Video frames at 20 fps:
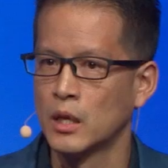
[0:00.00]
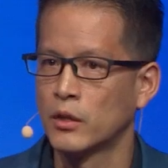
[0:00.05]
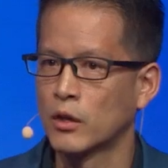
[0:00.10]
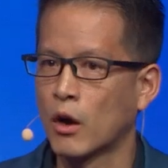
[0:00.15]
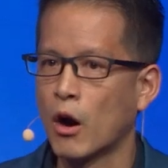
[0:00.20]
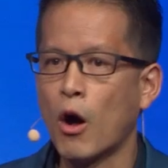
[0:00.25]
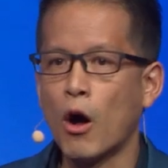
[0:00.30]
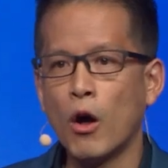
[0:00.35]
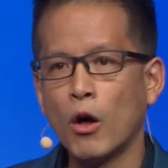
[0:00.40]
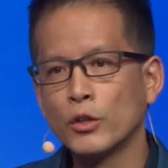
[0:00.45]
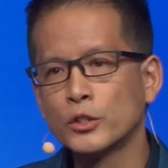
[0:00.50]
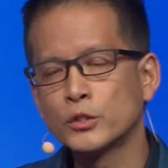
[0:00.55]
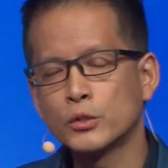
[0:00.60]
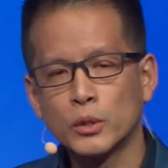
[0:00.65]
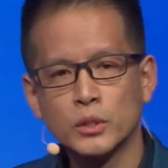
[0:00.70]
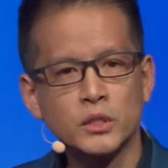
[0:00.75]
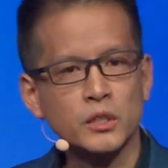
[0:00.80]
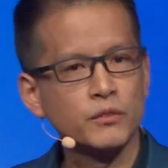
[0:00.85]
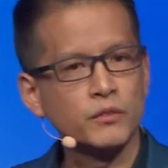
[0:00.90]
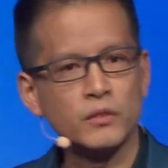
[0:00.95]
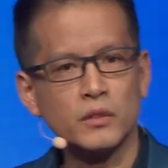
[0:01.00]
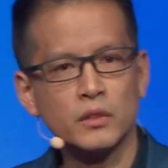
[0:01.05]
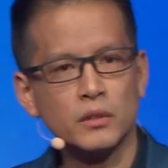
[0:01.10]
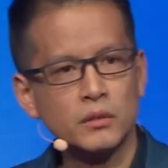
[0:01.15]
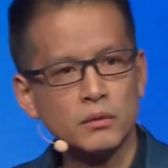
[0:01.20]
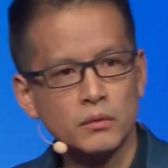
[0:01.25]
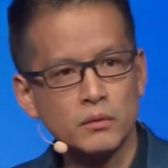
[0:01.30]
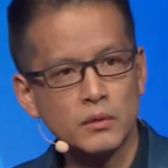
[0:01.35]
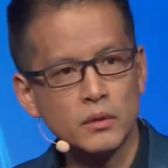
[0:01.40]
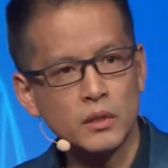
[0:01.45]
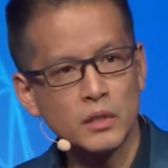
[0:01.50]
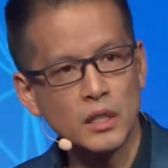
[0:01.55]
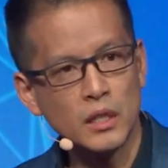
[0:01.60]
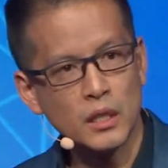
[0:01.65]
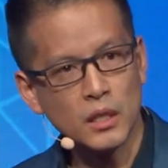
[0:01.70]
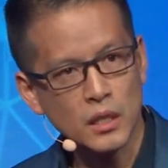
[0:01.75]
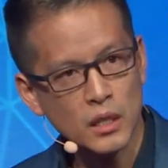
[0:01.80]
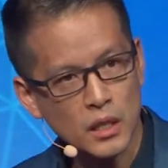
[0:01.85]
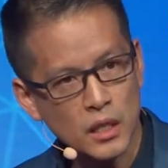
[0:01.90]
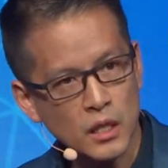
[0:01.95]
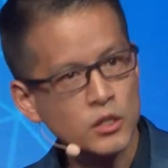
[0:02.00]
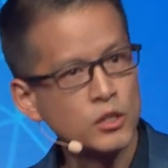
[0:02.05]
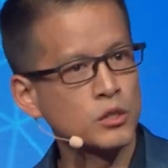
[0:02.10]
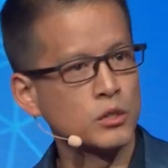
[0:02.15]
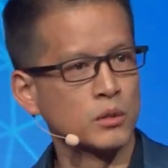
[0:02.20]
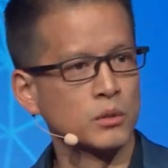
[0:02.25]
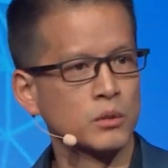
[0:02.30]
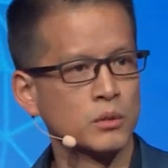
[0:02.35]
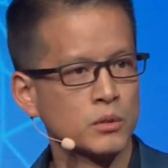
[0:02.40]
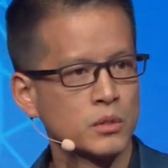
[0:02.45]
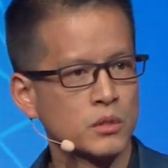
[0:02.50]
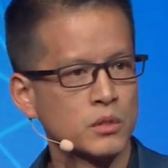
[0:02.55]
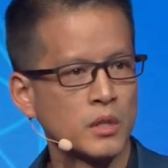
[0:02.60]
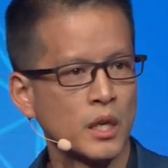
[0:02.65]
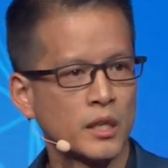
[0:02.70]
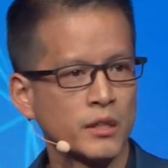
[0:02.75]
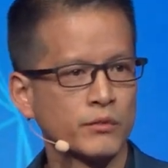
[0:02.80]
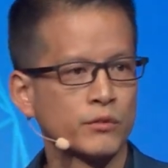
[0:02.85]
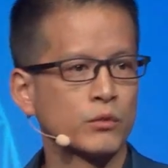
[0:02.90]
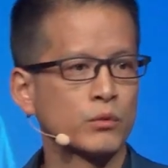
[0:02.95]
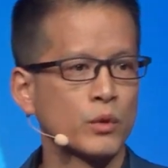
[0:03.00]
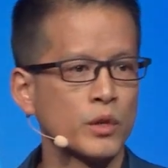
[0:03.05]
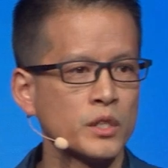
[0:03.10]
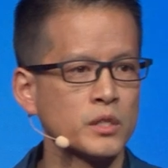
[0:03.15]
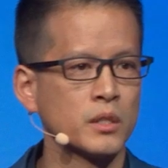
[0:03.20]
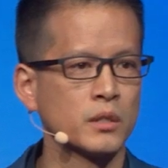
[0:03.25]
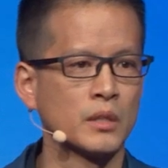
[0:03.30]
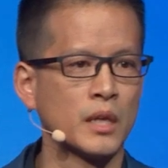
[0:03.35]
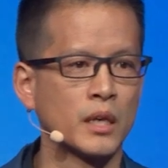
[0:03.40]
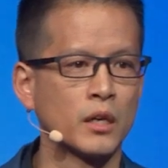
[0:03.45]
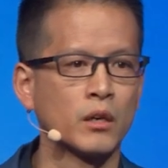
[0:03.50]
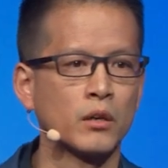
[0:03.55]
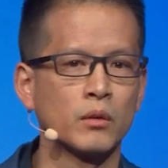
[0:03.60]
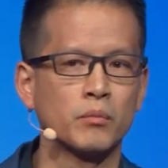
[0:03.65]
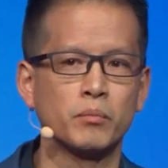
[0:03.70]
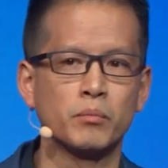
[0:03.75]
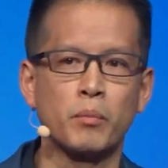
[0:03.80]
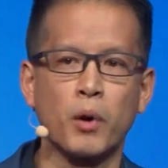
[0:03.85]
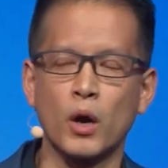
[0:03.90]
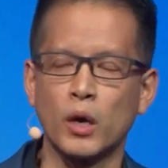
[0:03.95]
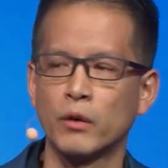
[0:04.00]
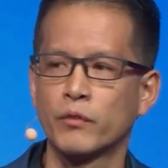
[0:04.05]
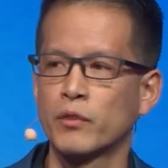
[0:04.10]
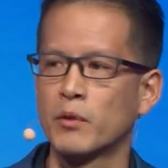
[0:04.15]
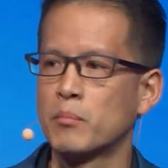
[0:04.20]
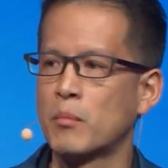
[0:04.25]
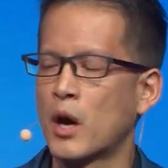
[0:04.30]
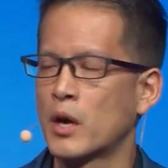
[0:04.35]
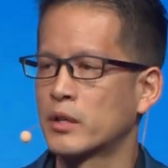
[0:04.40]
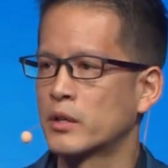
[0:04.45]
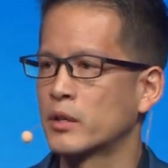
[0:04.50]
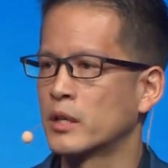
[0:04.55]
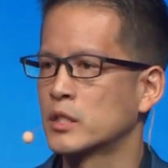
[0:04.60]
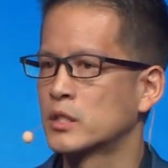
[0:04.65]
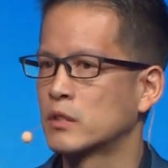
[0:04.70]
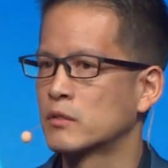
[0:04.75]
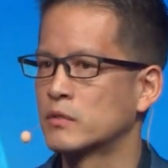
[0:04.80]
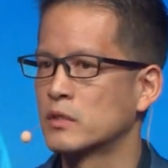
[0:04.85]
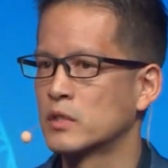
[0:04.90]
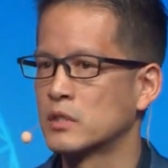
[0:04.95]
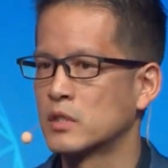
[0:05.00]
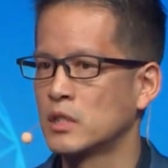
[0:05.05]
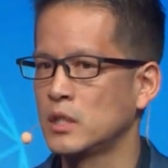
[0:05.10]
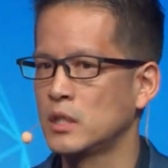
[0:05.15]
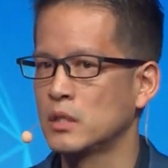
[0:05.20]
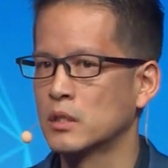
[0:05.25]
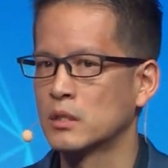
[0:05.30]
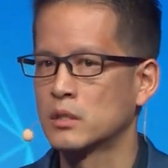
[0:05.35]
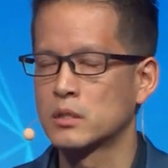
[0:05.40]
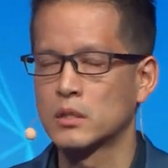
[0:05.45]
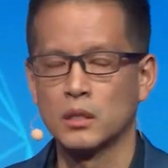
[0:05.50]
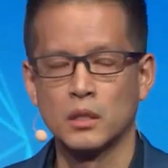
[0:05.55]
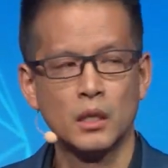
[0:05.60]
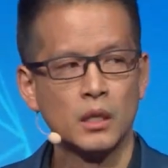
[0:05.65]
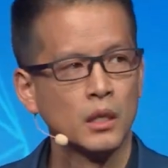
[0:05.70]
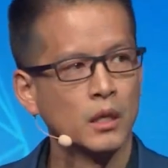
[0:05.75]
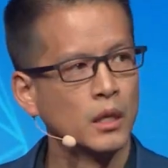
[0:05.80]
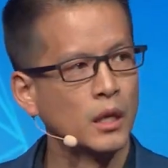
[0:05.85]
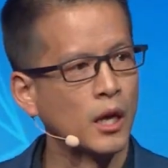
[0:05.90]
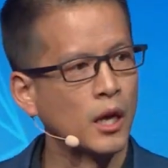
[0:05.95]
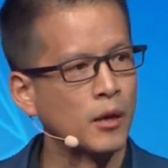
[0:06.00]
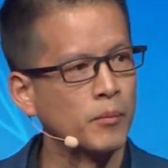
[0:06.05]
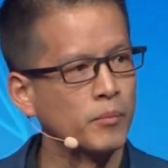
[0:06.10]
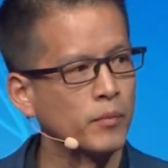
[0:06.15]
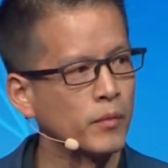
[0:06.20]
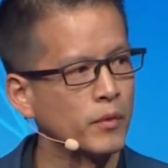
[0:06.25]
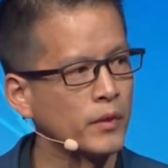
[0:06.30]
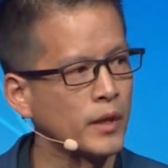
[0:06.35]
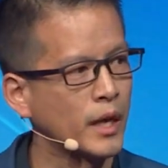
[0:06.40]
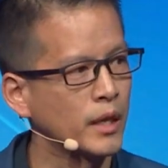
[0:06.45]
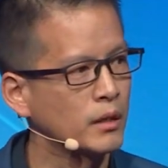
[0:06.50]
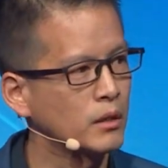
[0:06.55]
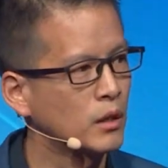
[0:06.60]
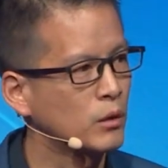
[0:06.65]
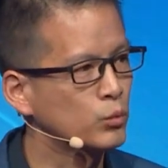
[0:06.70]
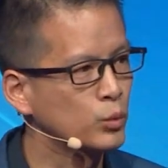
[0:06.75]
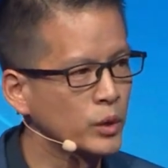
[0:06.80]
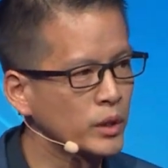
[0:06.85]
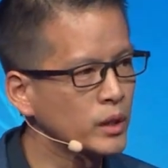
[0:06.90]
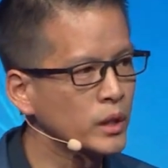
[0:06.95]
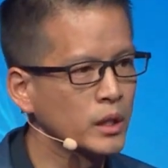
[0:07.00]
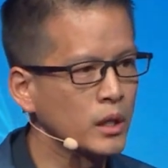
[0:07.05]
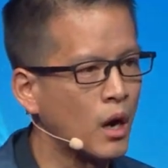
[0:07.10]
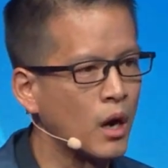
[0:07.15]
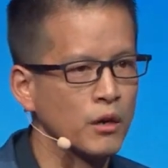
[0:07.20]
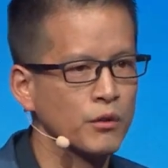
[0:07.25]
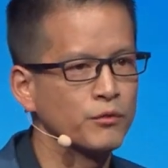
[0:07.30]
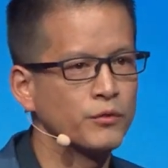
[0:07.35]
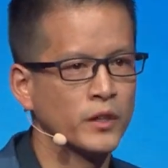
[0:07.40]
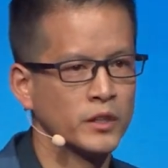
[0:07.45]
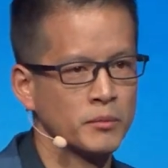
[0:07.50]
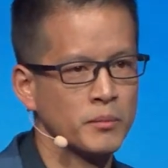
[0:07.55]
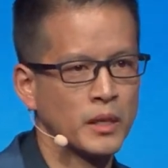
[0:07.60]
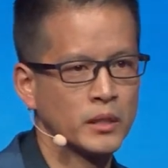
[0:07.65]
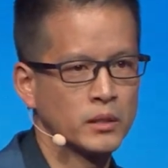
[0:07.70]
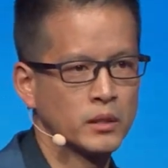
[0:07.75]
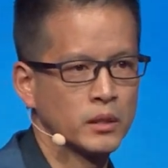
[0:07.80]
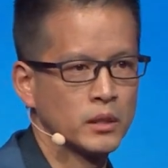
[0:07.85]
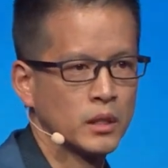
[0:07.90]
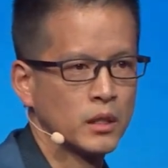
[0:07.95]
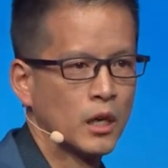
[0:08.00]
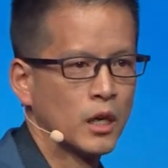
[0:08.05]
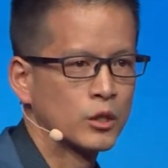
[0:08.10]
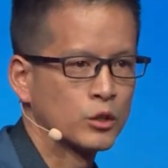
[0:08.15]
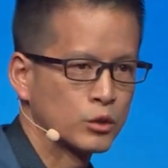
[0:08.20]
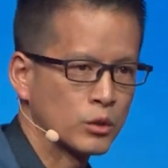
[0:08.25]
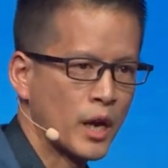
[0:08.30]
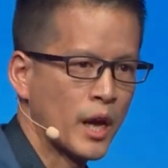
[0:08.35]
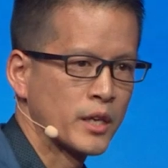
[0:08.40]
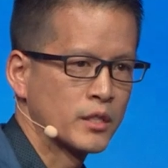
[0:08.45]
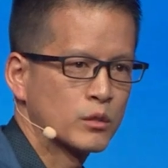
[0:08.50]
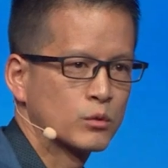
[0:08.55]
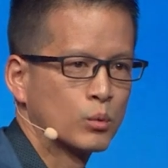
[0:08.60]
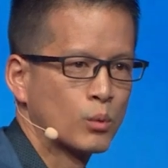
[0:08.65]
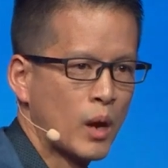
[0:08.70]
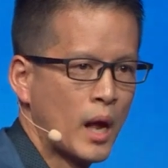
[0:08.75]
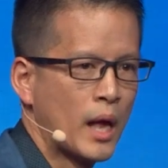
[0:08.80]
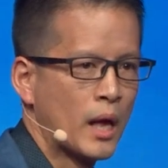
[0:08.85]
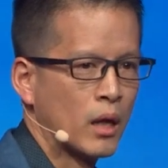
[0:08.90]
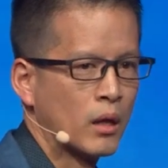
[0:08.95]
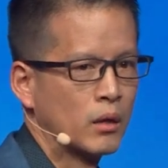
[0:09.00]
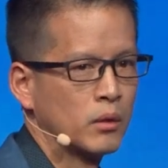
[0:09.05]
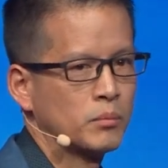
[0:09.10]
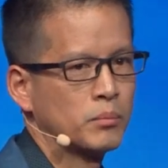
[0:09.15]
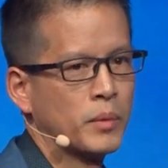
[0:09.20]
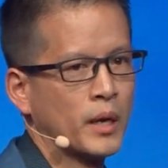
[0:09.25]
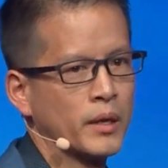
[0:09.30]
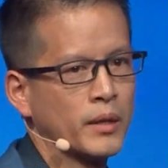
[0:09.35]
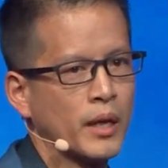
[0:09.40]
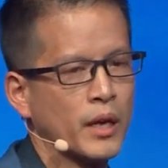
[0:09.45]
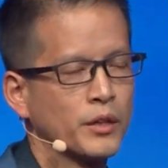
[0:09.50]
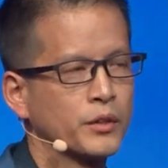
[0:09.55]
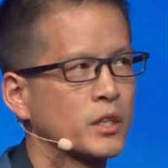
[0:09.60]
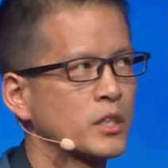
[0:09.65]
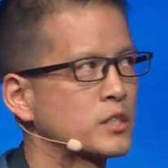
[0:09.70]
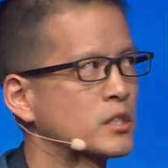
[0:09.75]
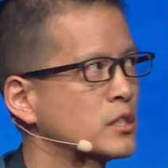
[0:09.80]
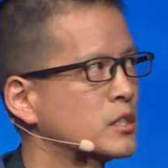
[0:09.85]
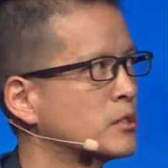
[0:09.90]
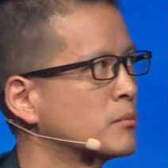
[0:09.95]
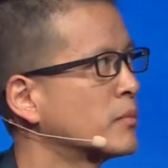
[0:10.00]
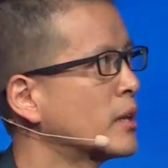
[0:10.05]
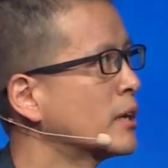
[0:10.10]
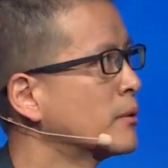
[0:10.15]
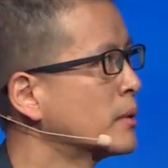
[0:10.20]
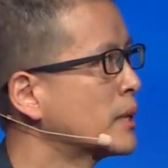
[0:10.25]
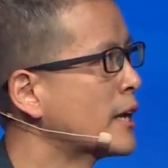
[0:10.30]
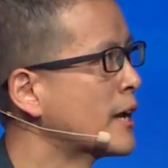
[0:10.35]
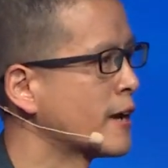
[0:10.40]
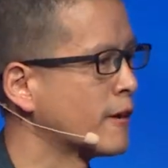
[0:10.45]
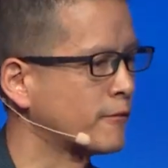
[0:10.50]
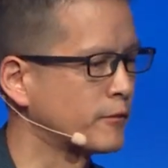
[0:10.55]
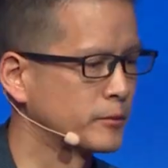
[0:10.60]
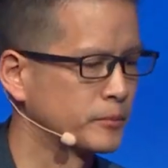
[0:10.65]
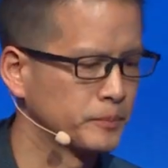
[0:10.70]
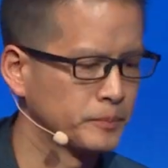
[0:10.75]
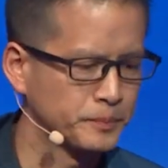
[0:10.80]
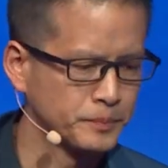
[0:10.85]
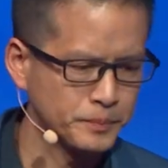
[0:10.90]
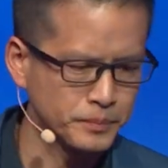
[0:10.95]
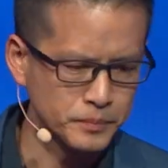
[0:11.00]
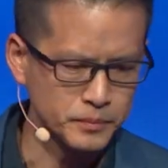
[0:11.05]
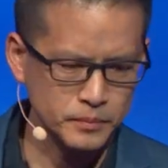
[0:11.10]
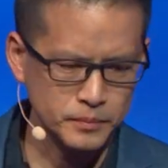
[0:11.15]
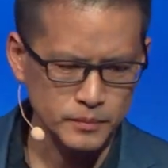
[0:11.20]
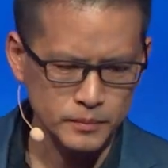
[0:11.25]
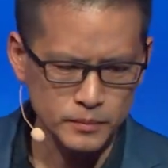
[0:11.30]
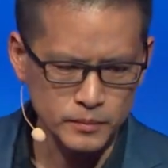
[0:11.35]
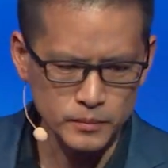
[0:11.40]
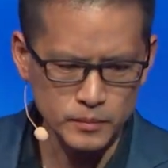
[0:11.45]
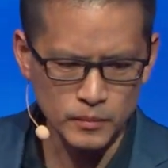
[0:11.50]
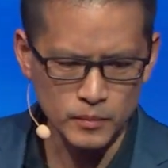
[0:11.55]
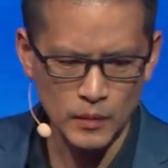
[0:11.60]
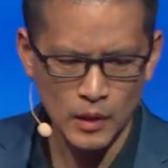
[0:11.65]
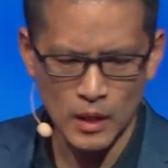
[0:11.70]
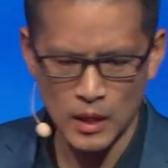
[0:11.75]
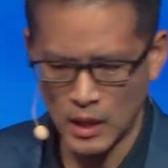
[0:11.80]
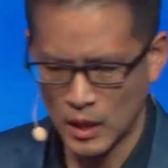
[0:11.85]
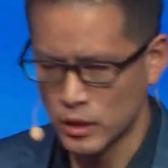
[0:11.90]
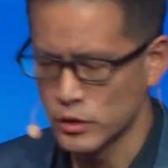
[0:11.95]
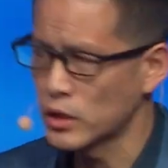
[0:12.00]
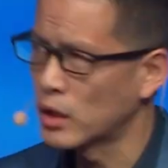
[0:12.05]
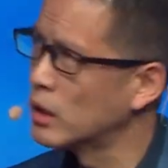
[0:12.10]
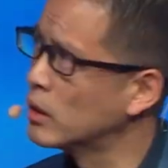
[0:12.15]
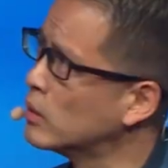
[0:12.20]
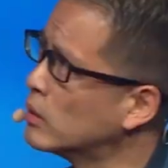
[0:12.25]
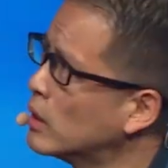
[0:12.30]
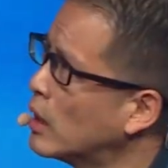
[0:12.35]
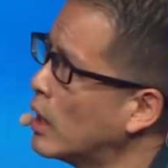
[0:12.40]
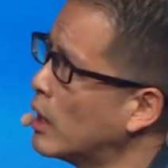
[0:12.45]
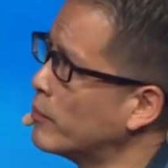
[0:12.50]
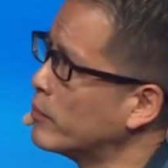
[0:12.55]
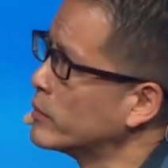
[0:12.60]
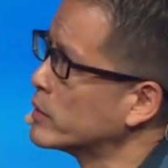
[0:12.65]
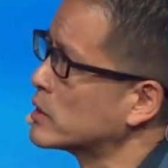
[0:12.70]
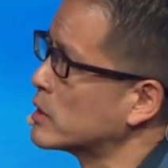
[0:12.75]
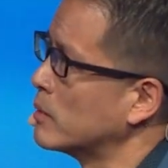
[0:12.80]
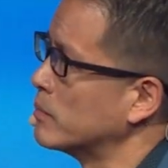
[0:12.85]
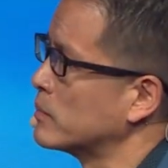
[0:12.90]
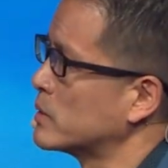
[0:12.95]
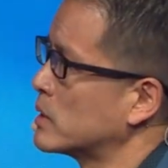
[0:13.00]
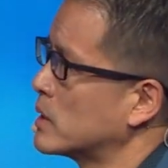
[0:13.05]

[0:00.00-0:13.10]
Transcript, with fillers: There are all sorts of issues that have arisen that are part of the modern nature of disease um, that really aren't fundamentally addressed well by the healthcare system that we have. So, um, some